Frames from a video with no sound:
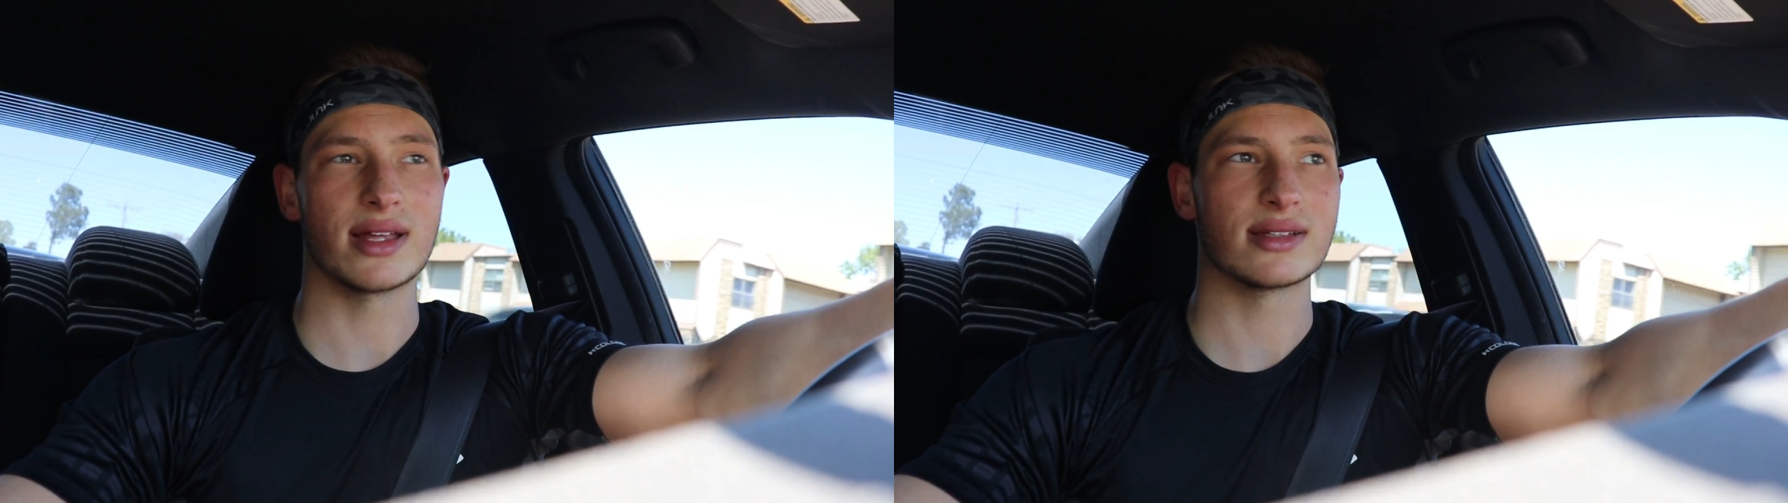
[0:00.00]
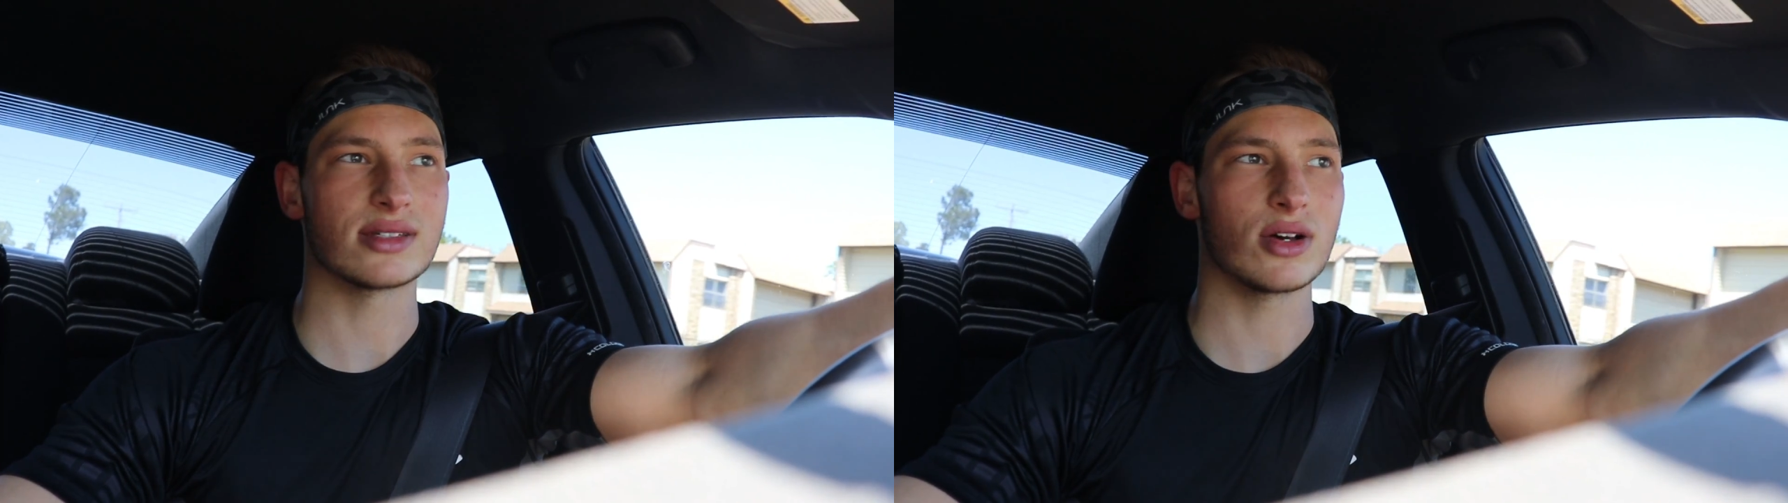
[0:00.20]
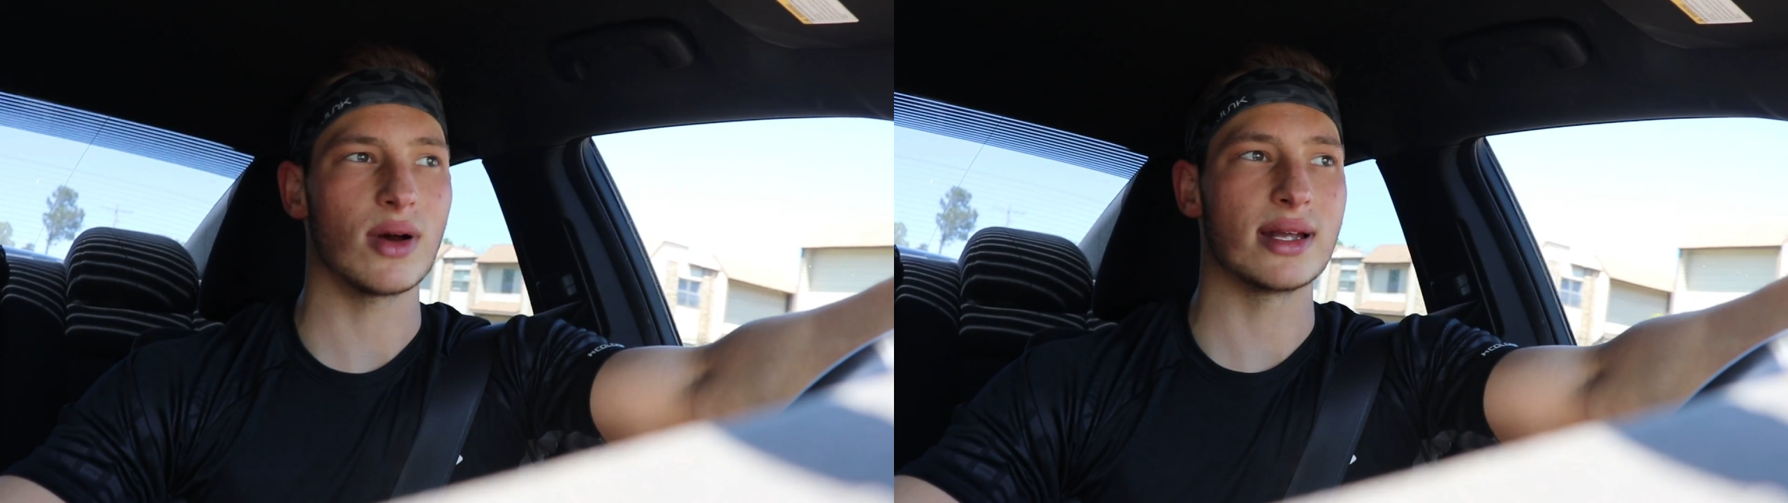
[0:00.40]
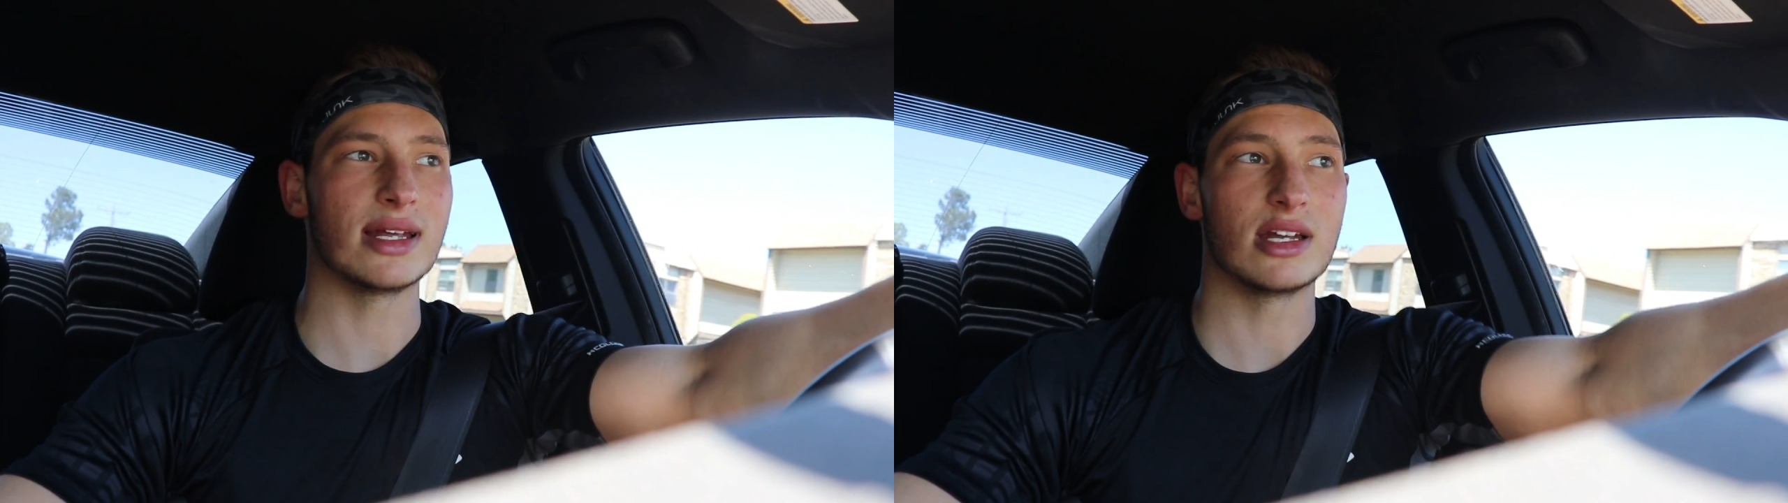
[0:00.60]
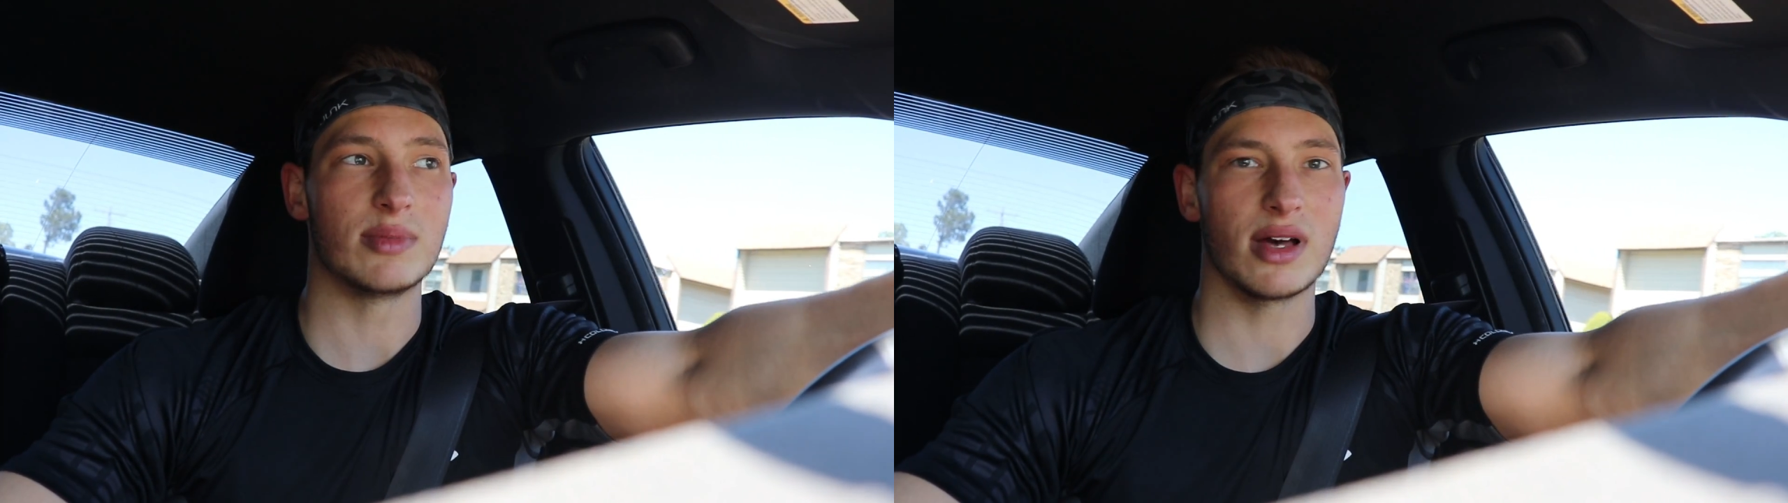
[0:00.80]
and so I
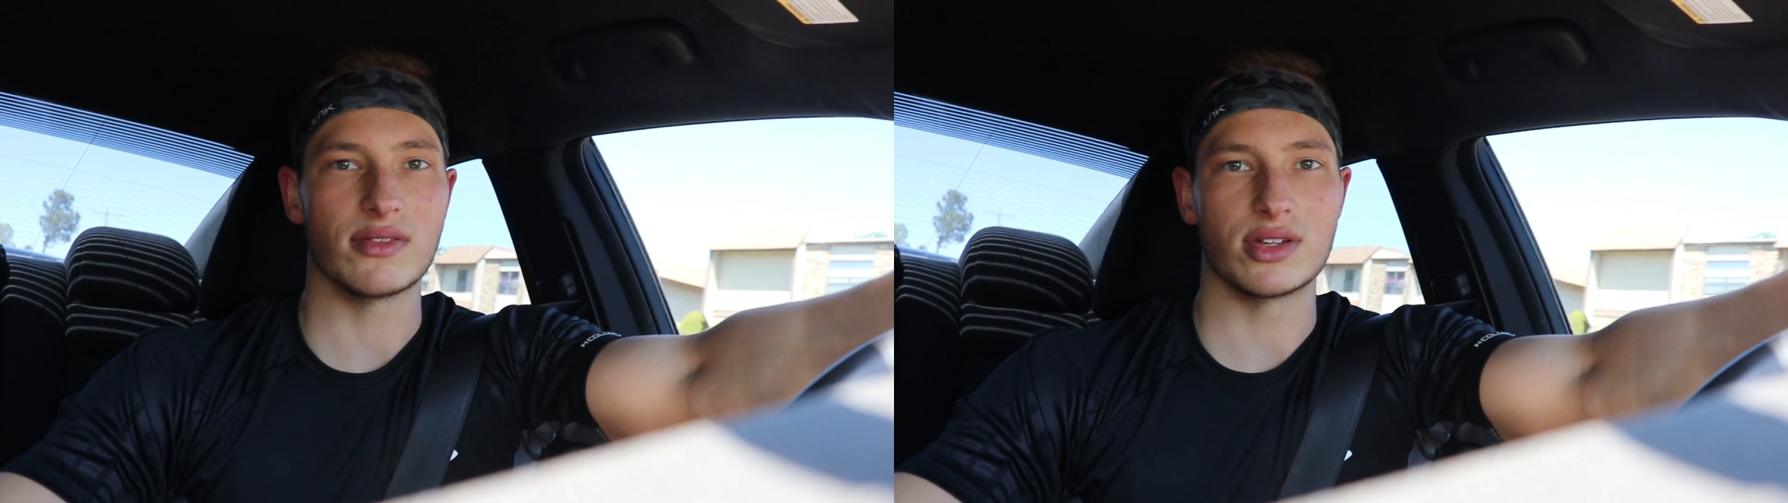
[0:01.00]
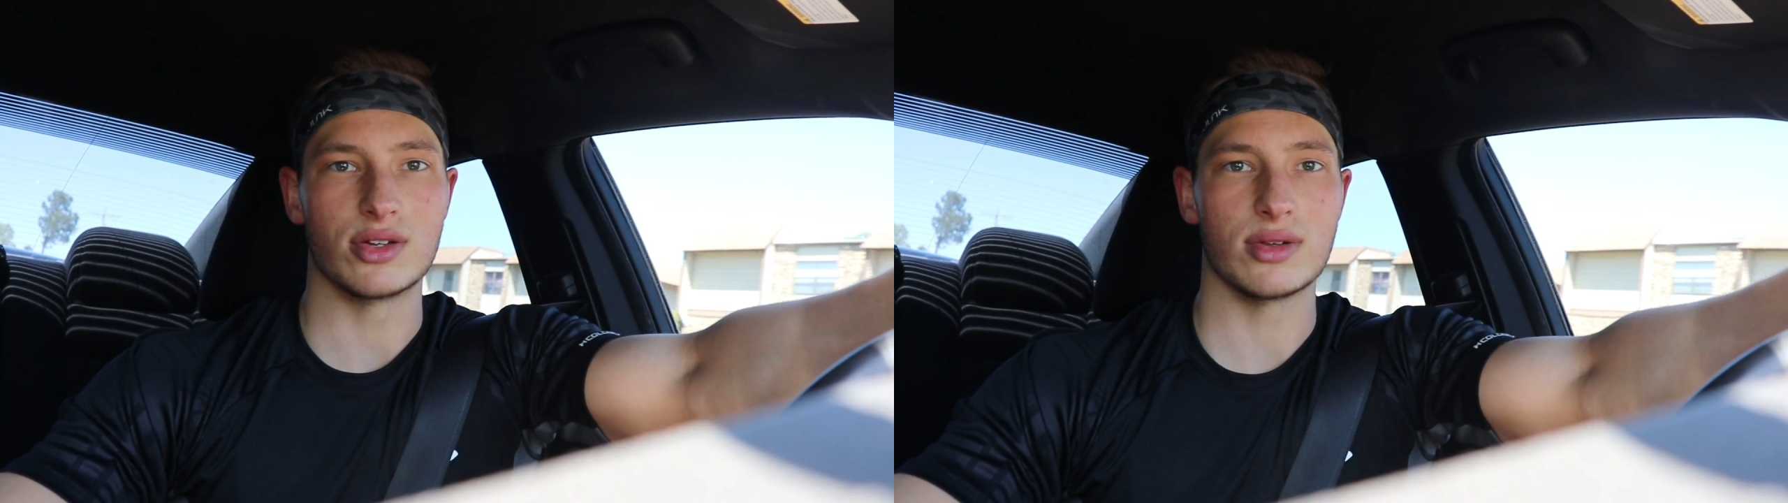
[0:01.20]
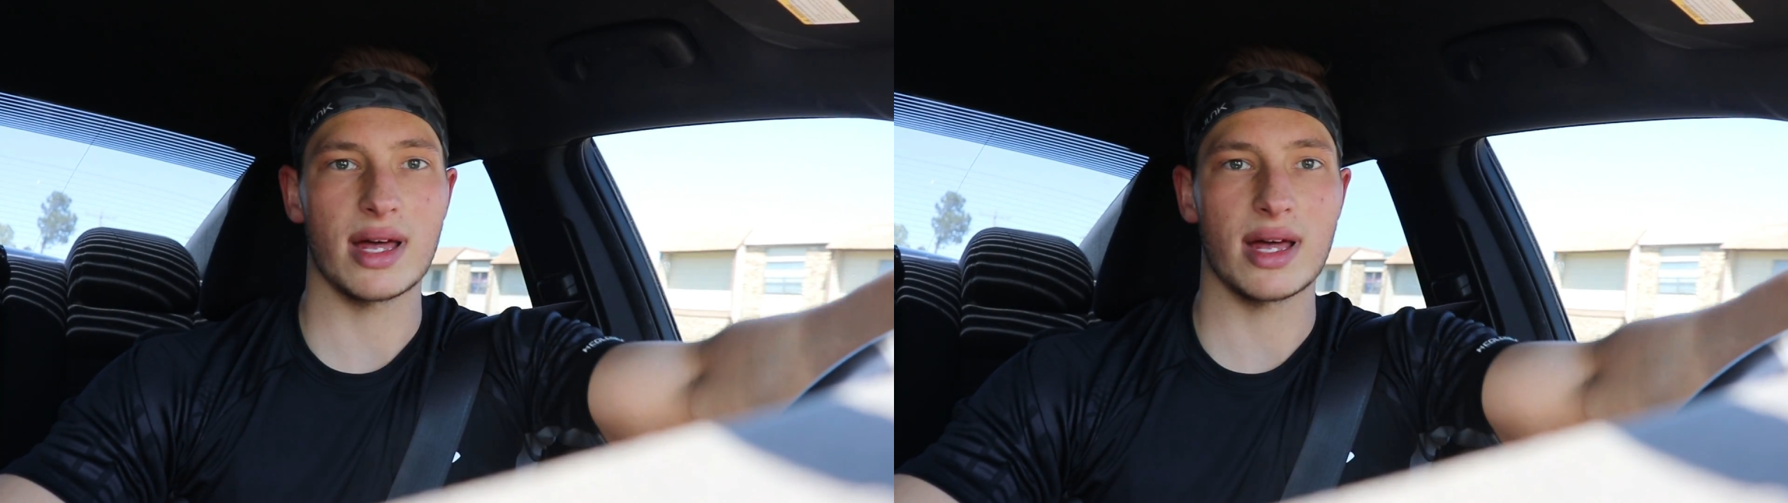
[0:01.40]
need to be able to do